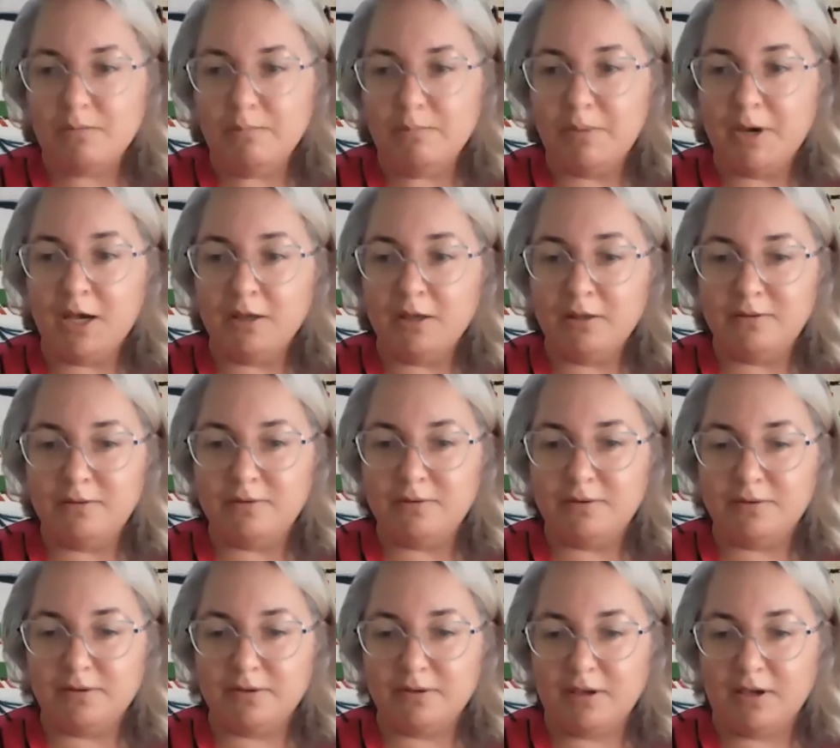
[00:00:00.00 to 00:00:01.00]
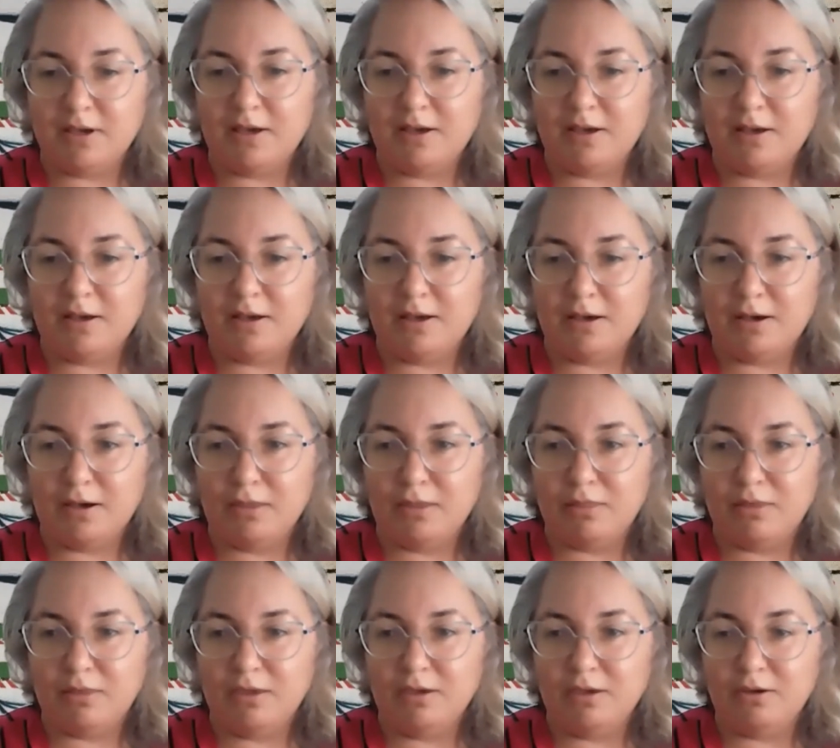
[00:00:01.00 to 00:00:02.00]
But I
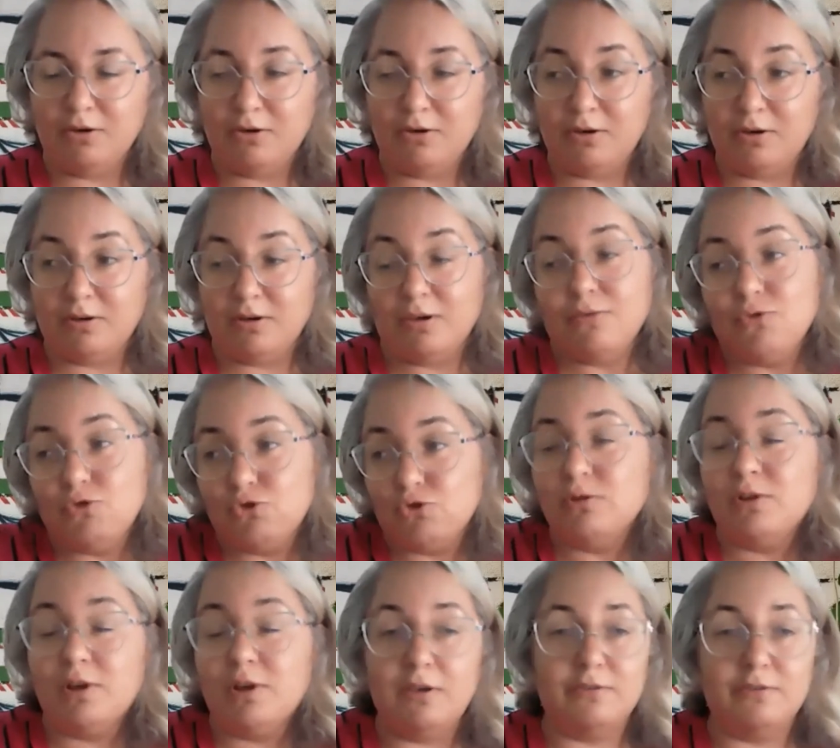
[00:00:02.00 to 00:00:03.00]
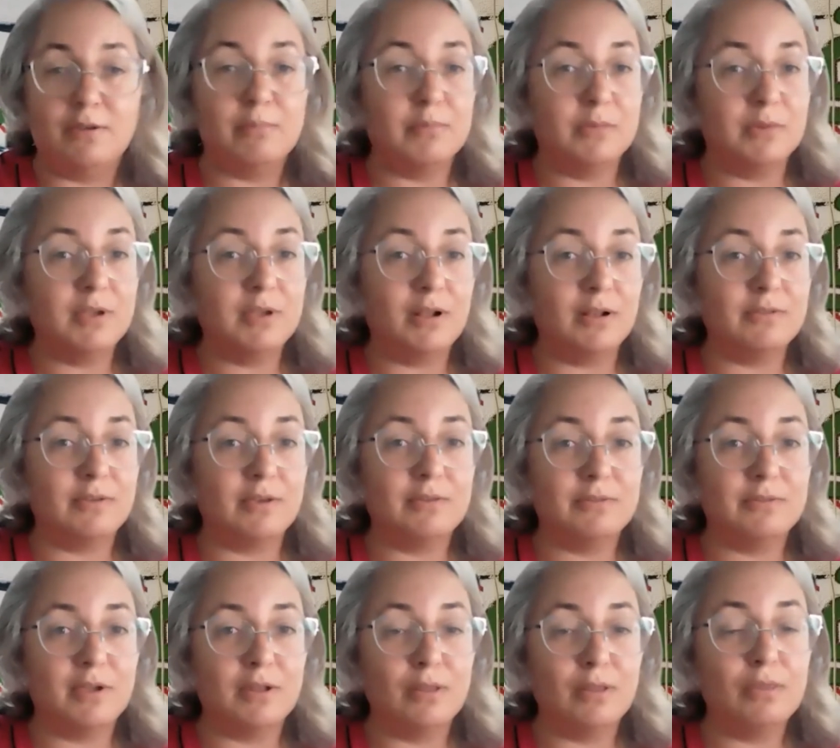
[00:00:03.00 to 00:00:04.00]
think if Judaism tells
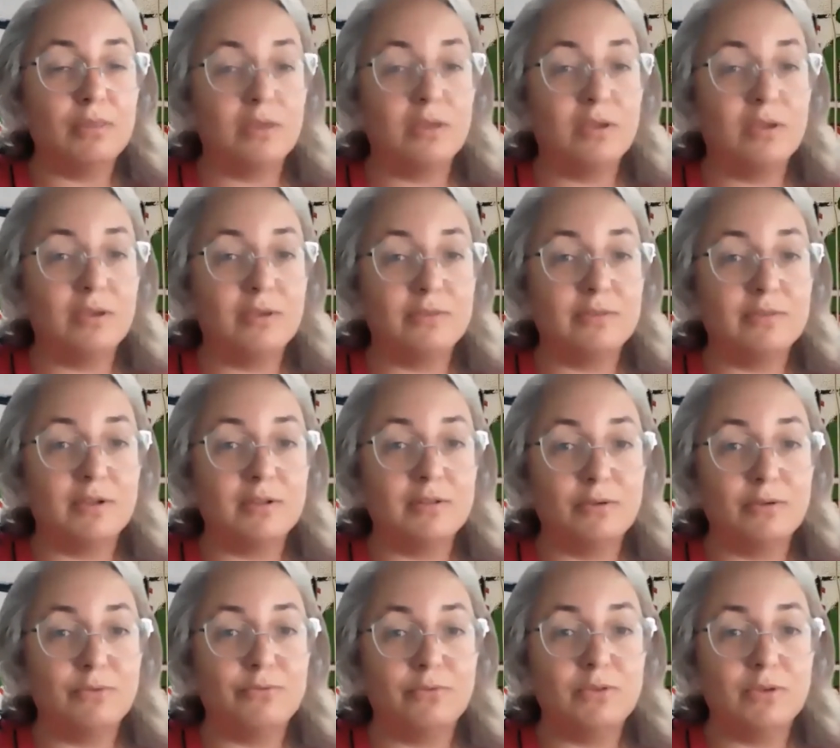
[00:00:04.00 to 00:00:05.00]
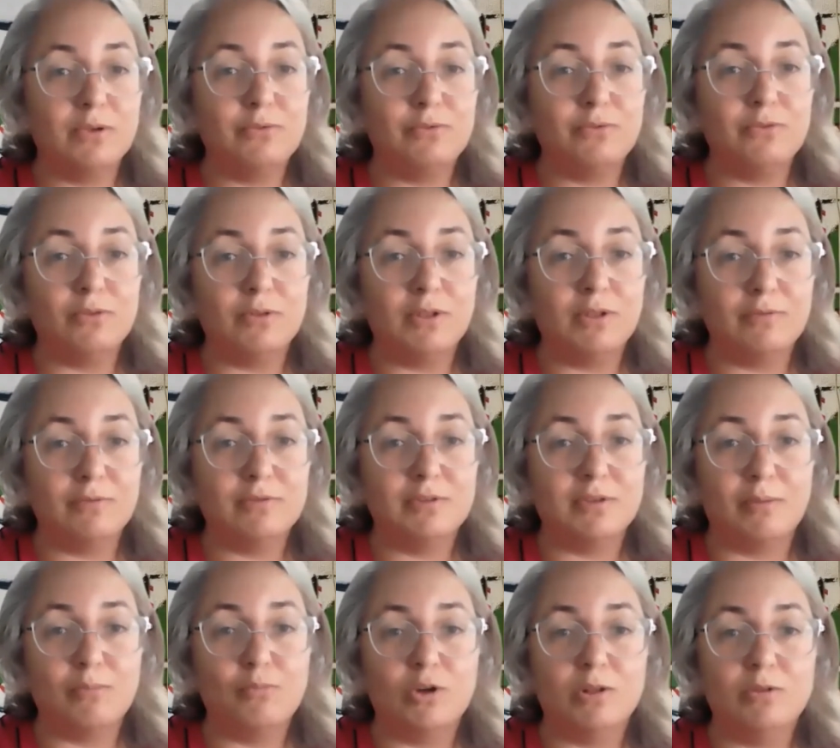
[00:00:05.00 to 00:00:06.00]
us anything, is that if you love
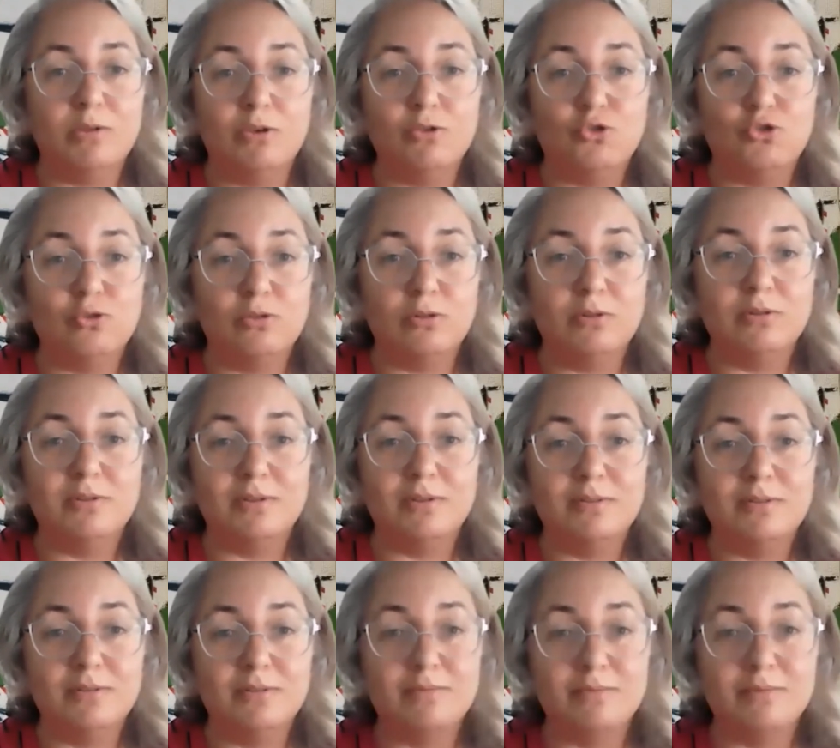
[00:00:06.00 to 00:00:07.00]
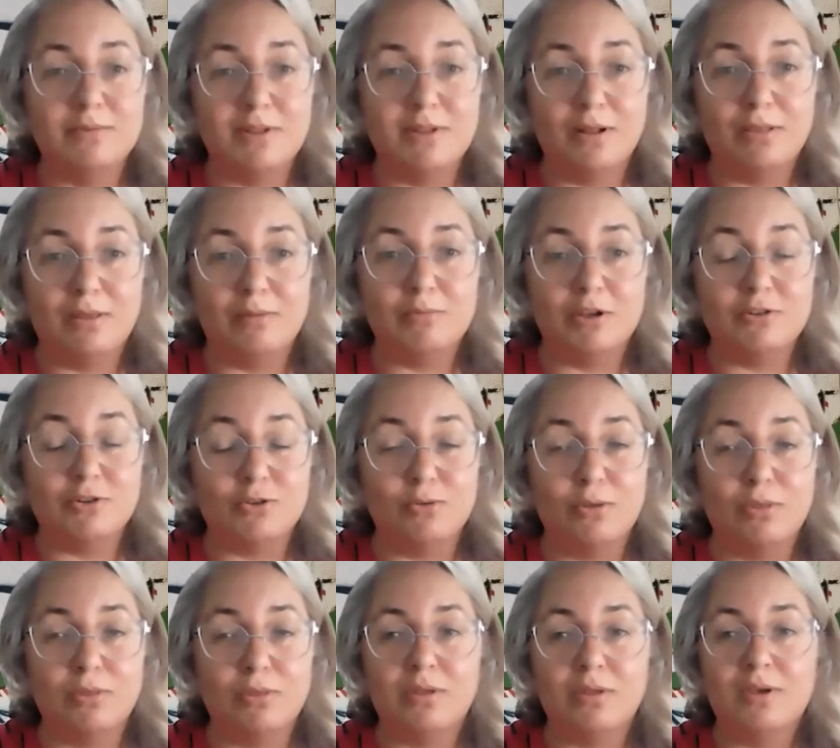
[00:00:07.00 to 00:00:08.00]
someone, you should tell them the
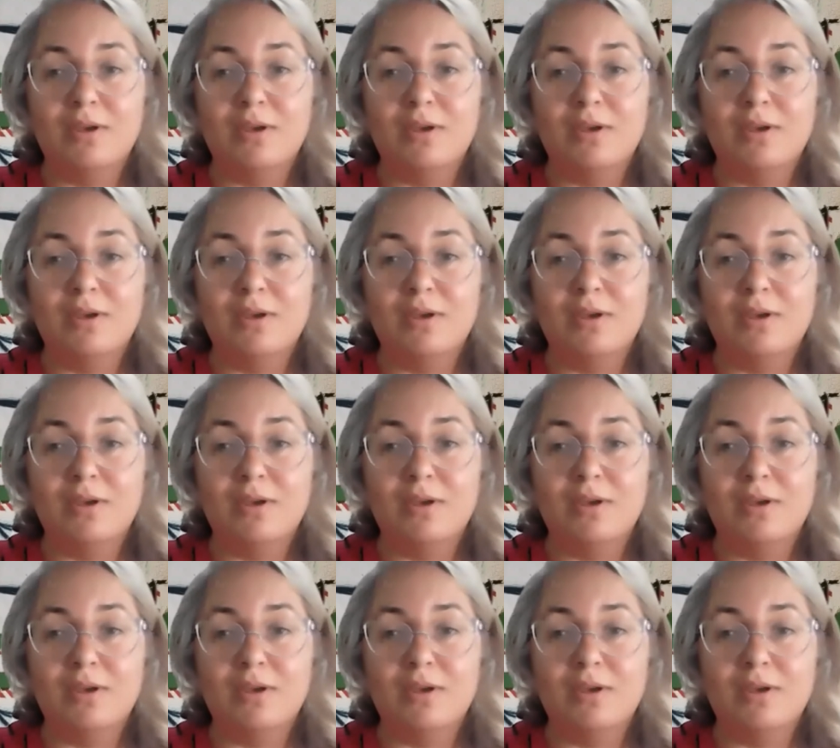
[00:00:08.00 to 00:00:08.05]
truth,